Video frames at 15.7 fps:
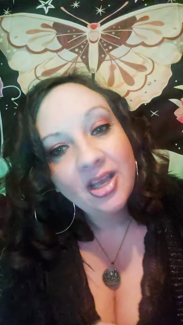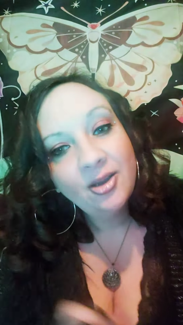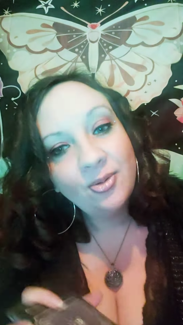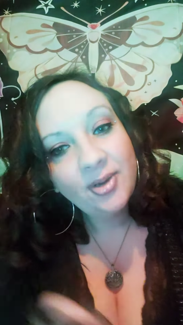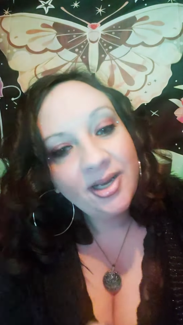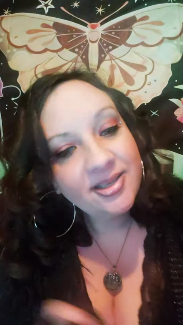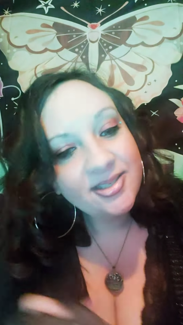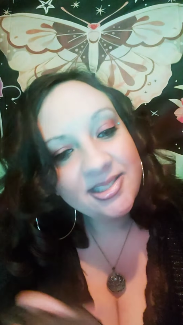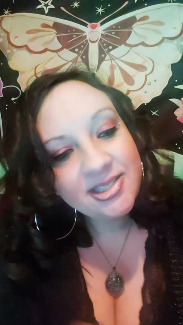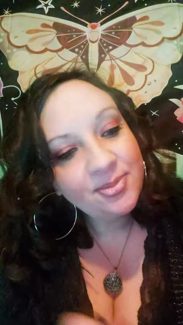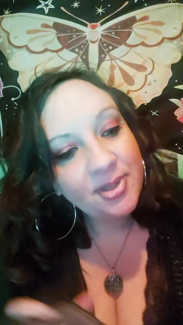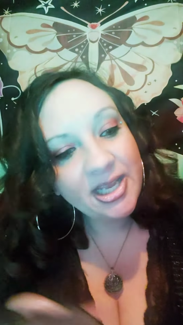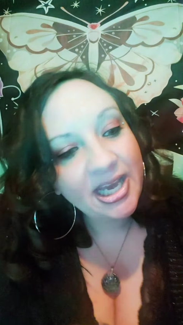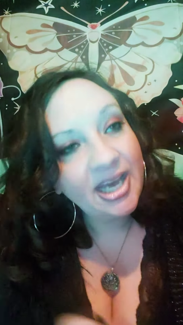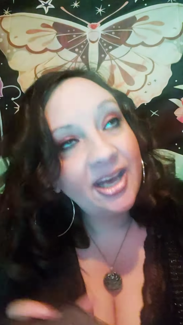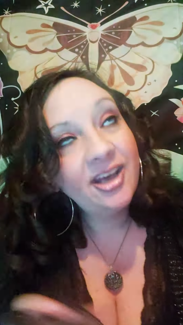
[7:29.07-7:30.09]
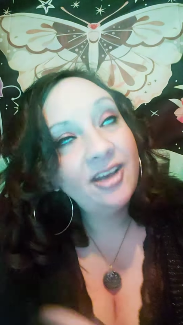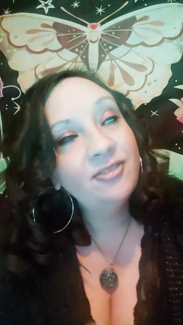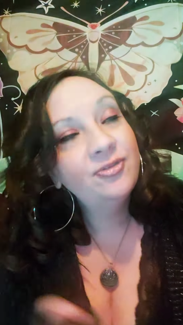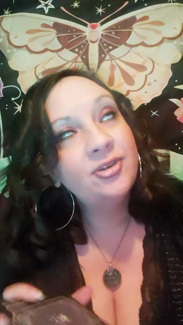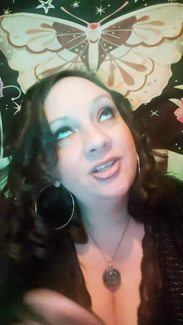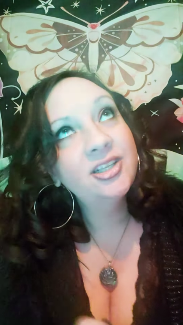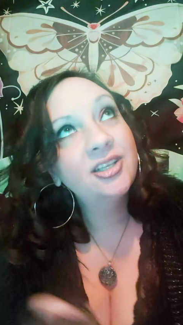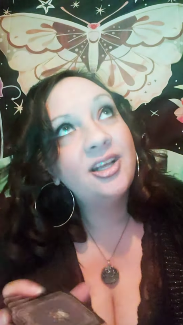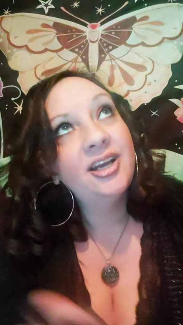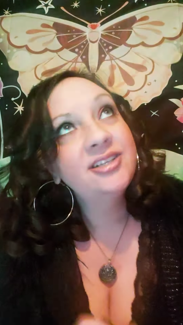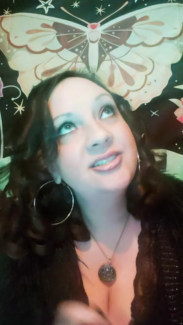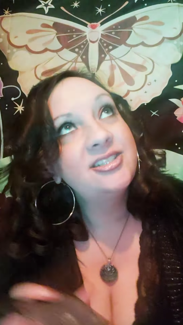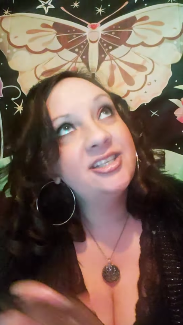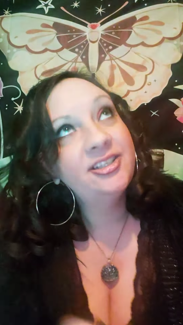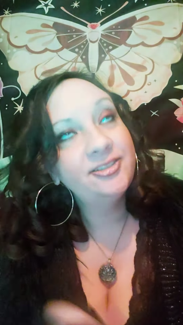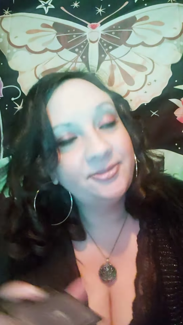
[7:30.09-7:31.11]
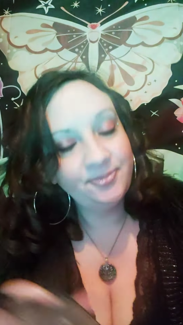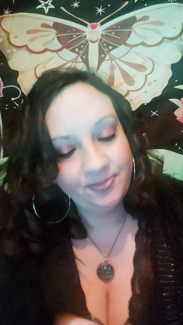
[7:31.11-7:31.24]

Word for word: What else do we have for the collective?